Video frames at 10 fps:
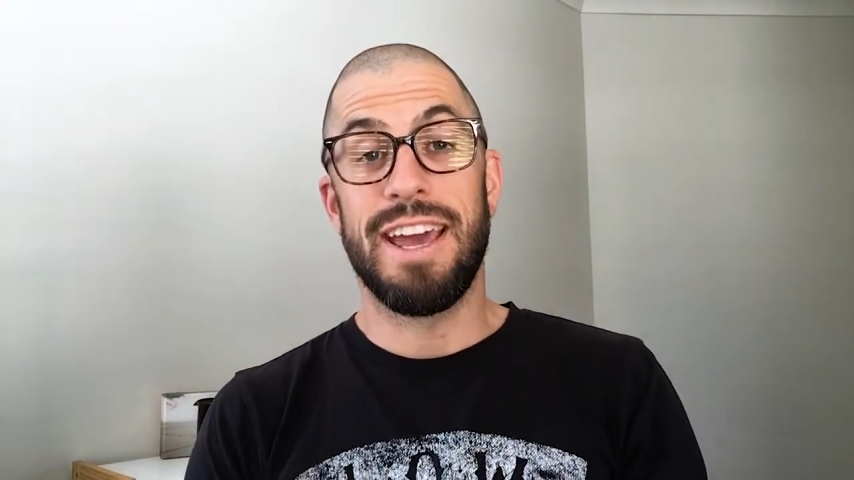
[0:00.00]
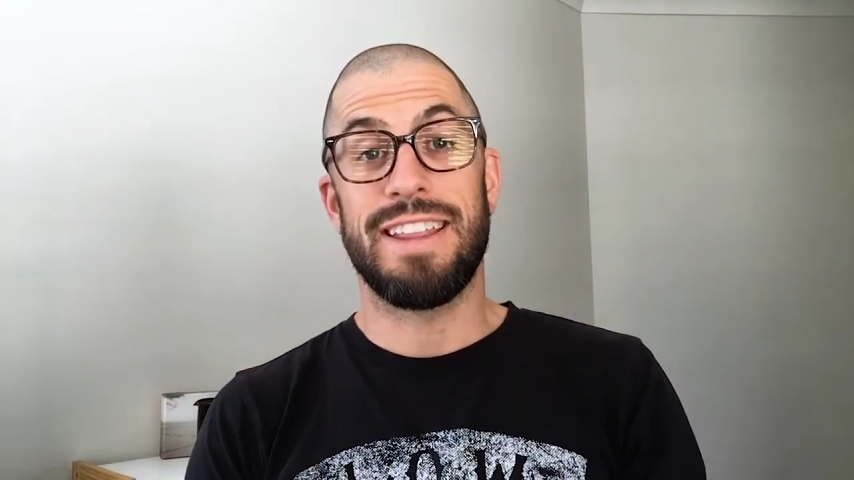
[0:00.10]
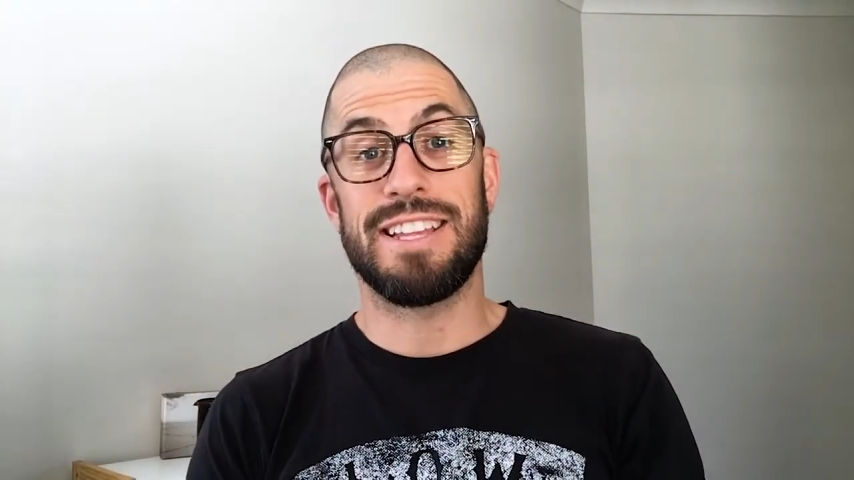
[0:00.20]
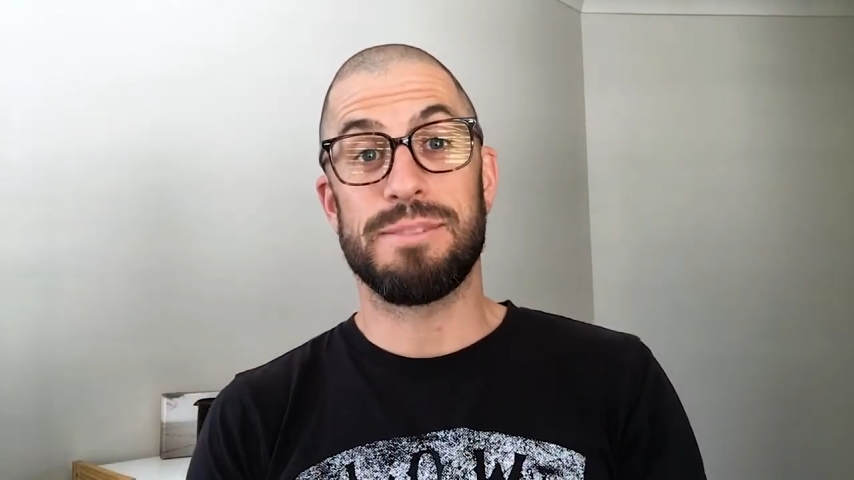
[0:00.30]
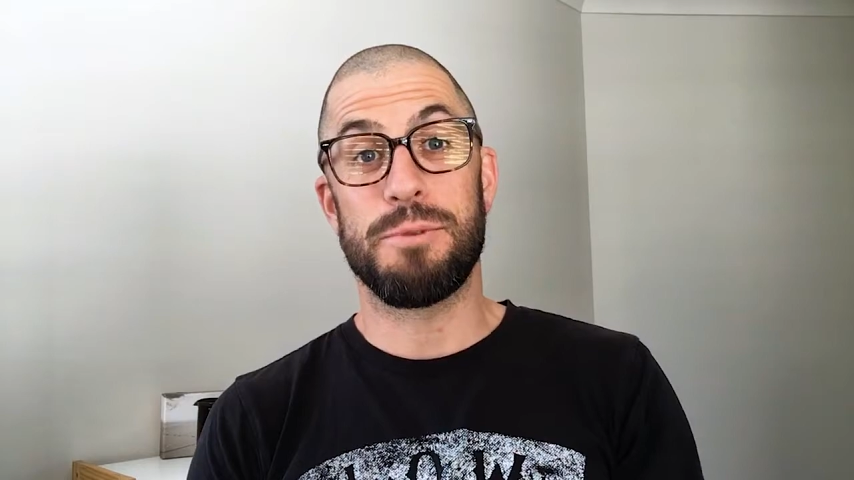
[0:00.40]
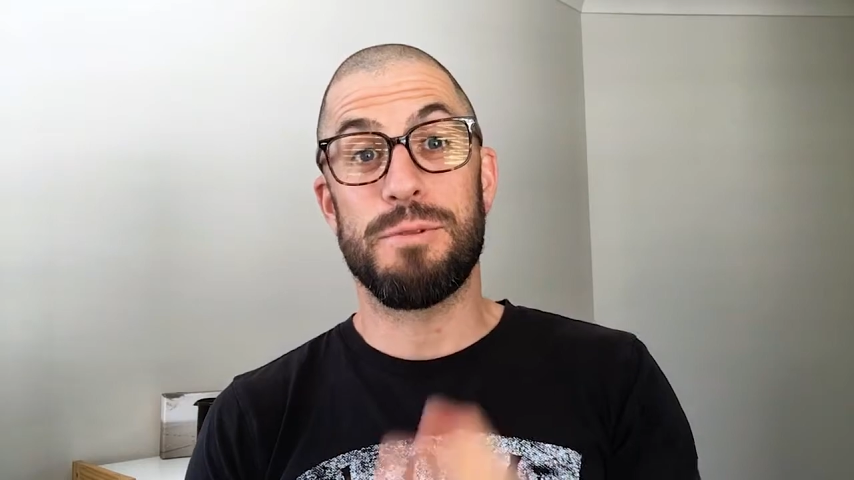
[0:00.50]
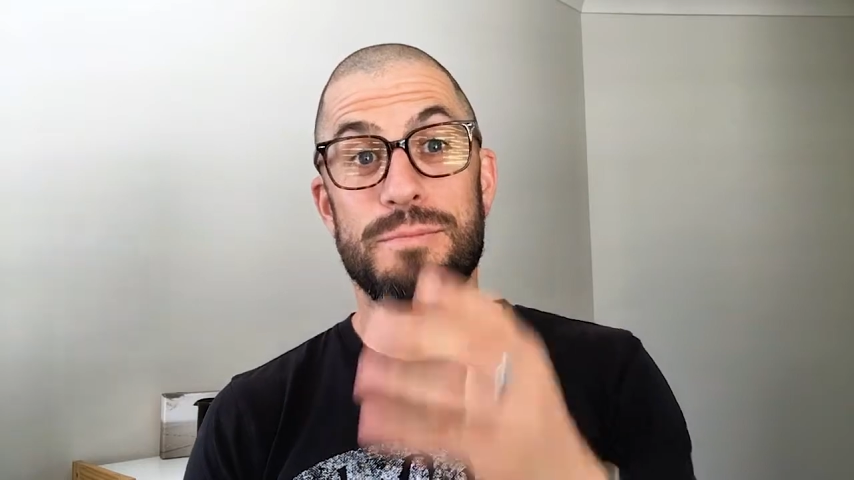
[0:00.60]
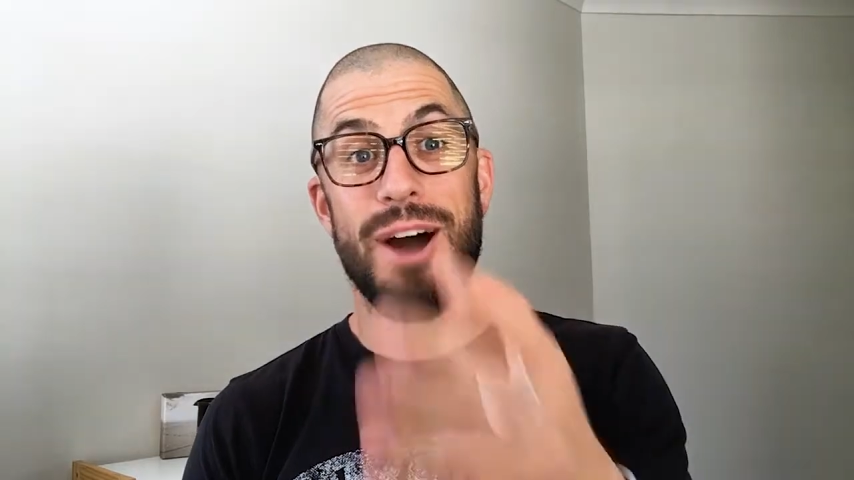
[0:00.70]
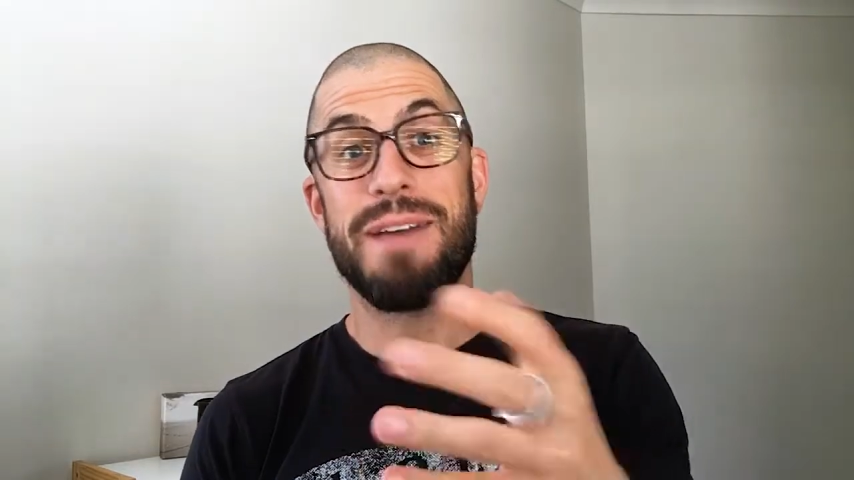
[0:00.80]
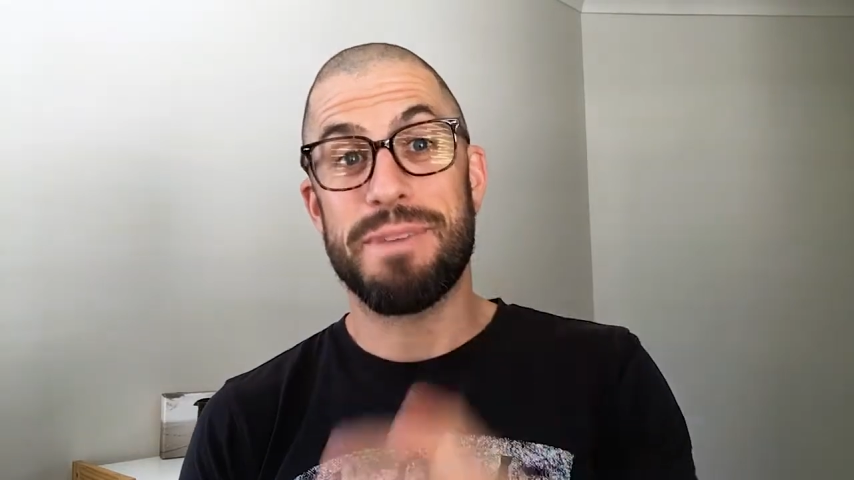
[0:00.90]
And that support
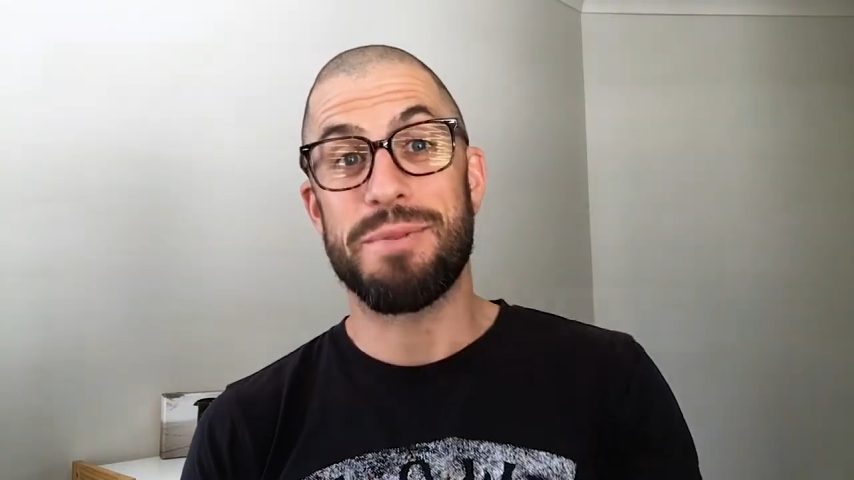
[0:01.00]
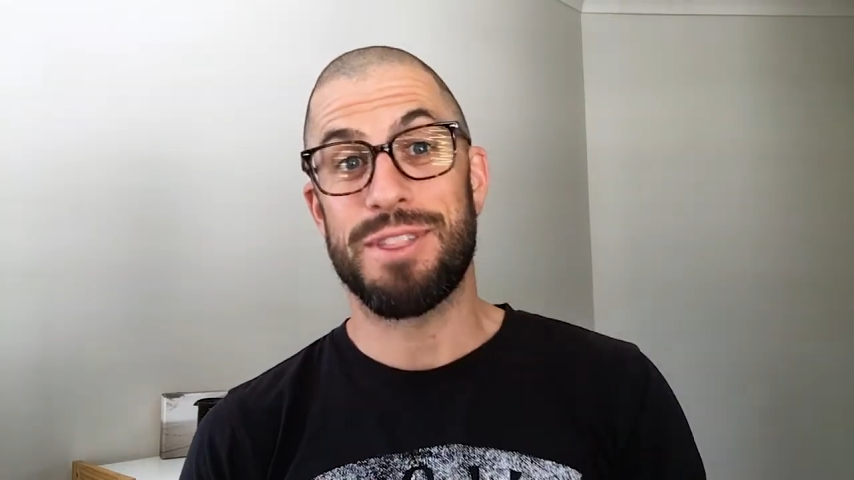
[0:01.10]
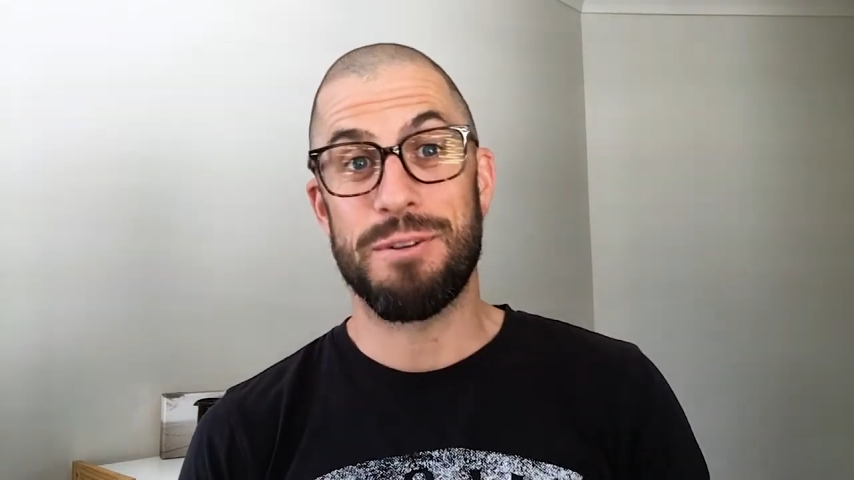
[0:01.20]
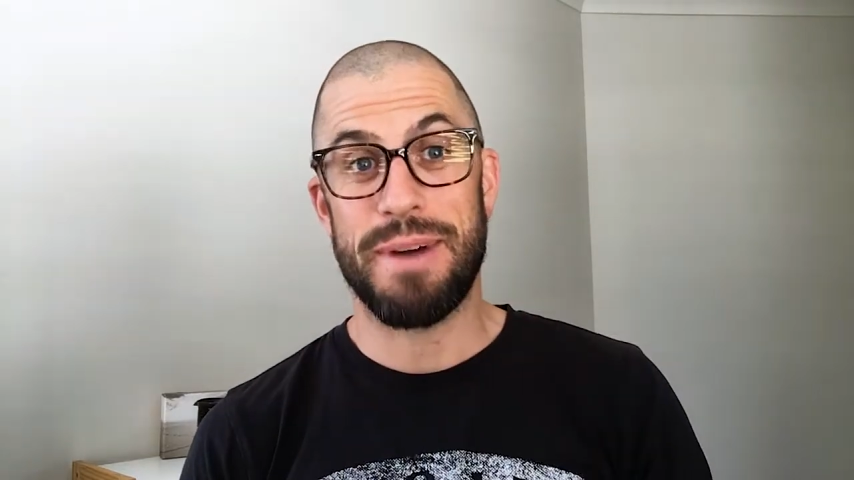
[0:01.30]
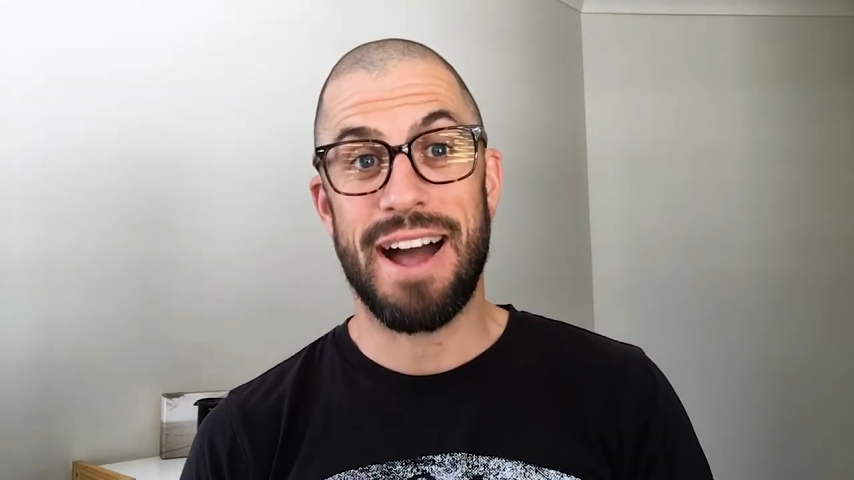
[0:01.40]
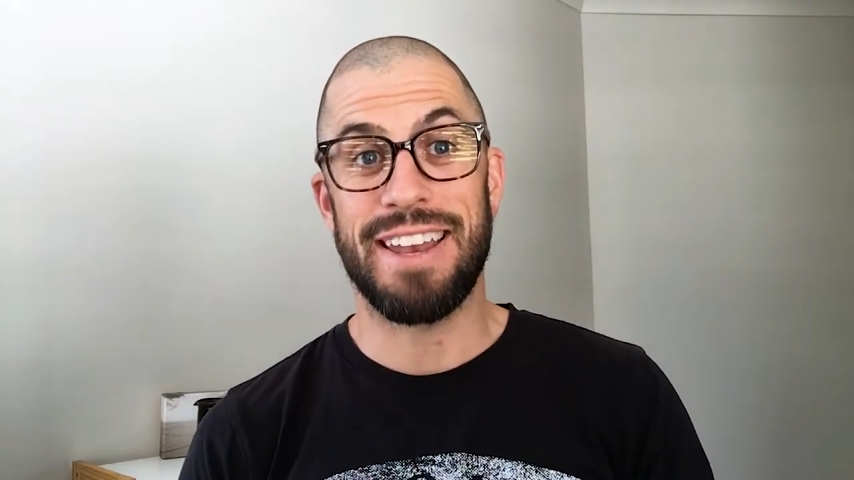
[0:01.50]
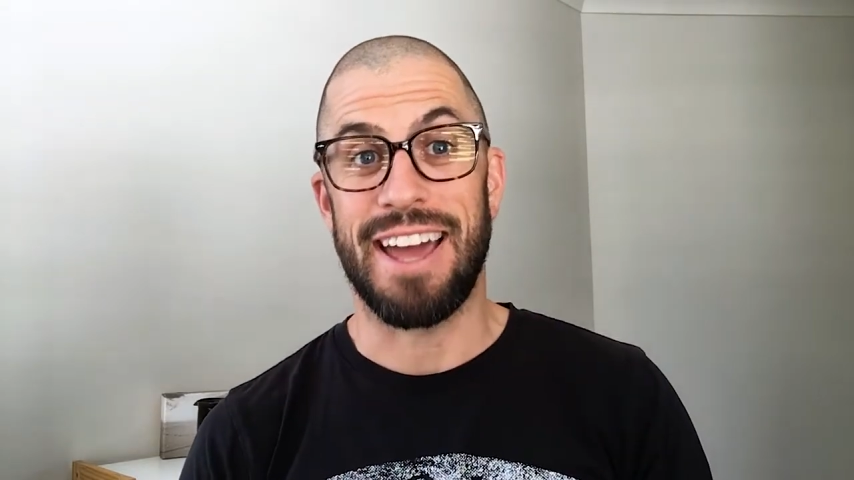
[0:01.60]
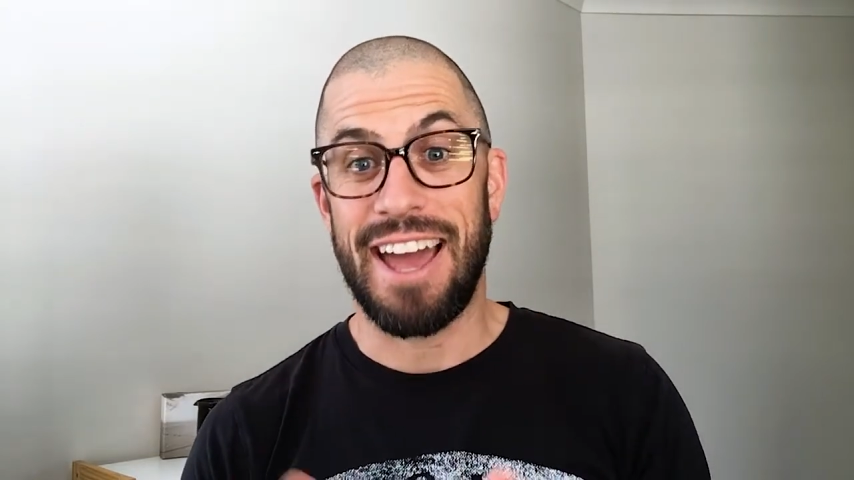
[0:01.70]
might be with your partner.